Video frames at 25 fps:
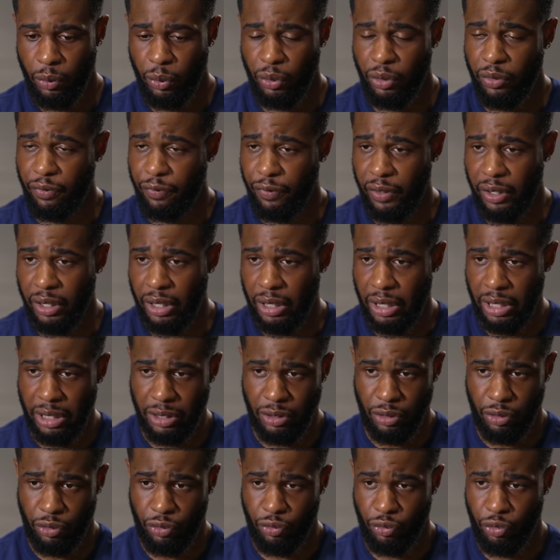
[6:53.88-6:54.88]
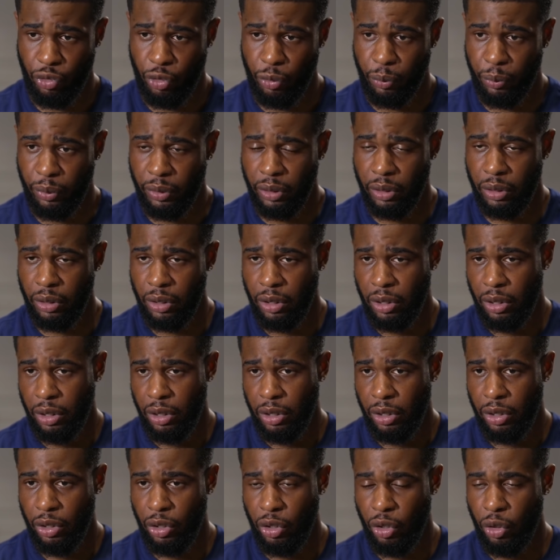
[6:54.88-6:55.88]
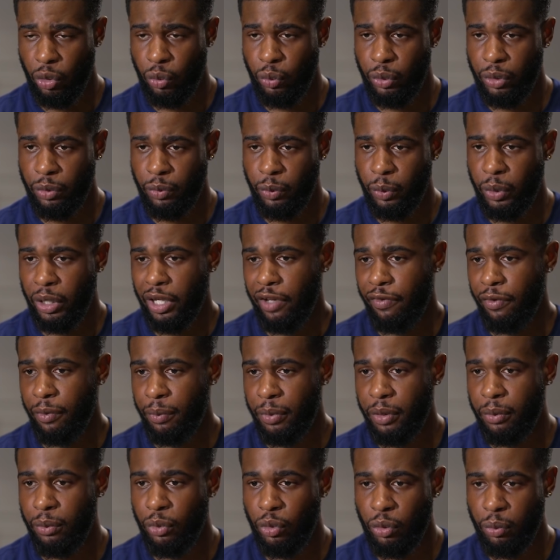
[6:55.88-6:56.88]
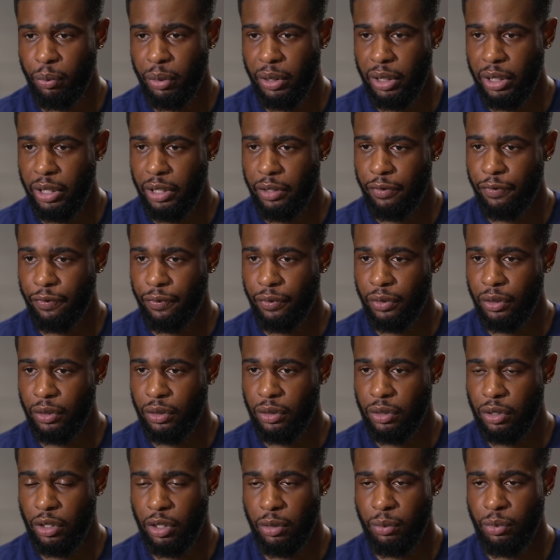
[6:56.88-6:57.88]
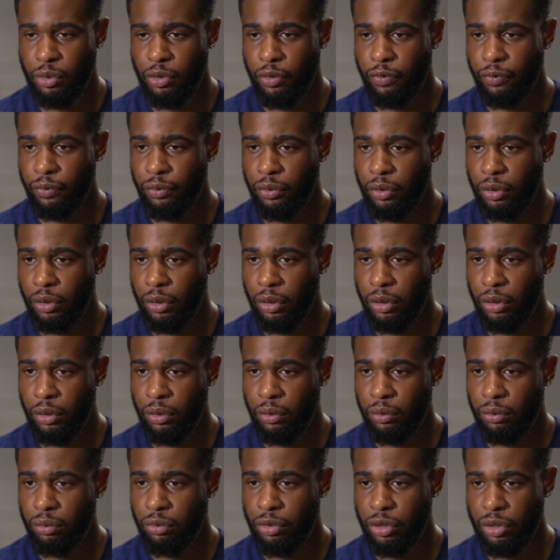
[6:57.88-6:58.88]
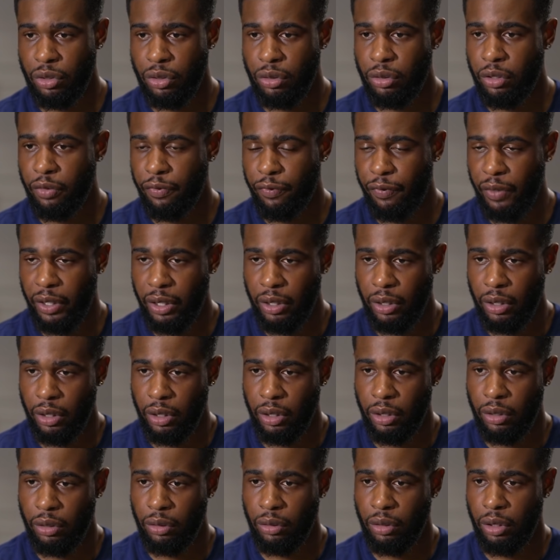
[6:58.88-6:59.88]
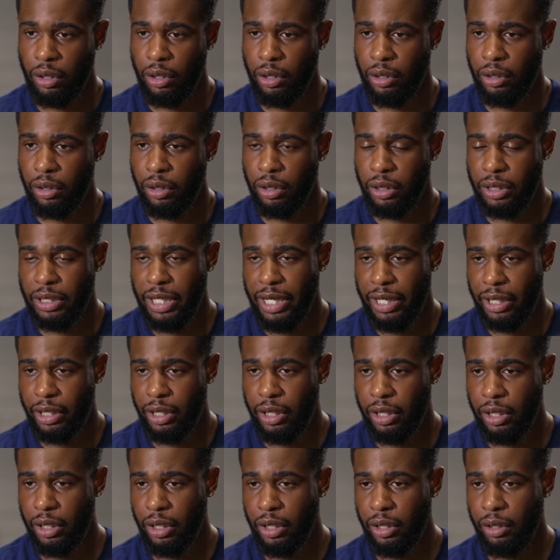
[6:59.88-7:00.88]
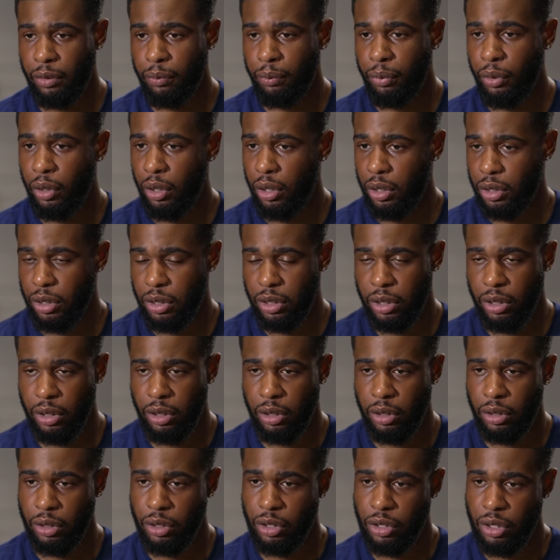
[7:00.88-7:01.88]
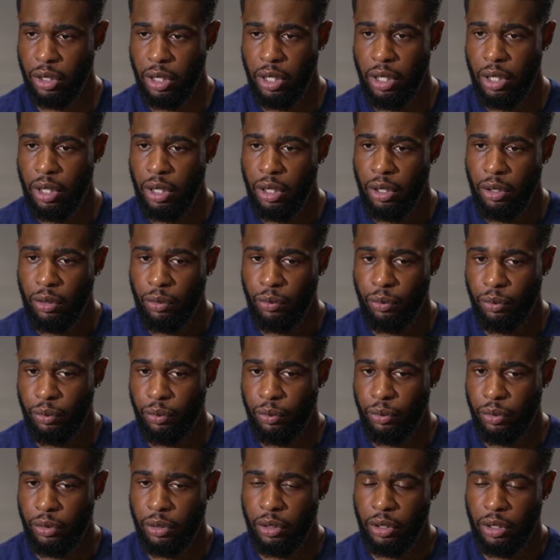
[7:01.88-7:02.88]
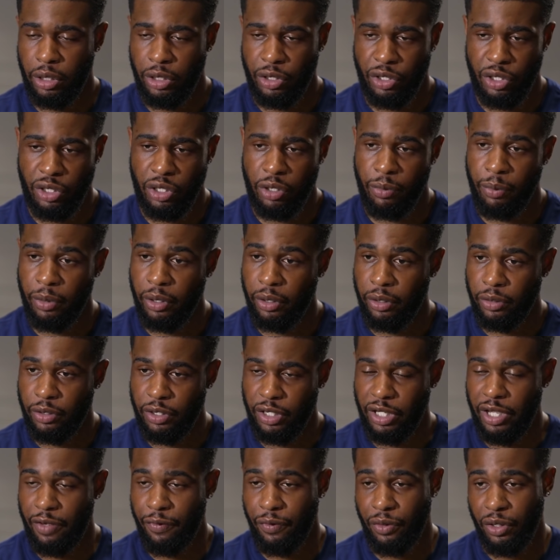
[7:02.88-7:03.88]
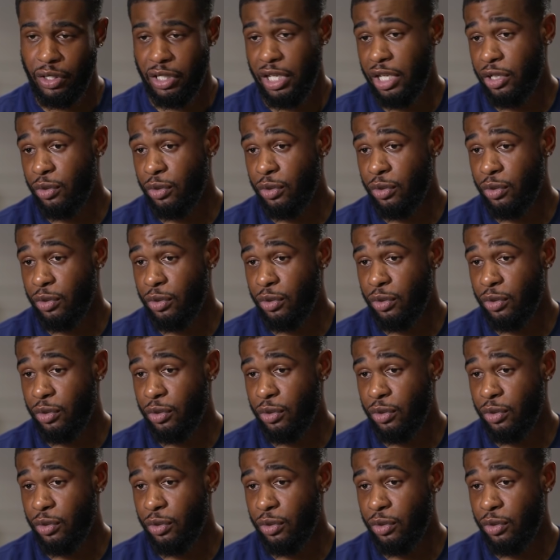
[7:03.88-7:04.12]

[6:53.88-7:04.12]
defending as a group, and we have a bit more belief in terms of just defending and attacking and passing, and there's just a bit of togetherness.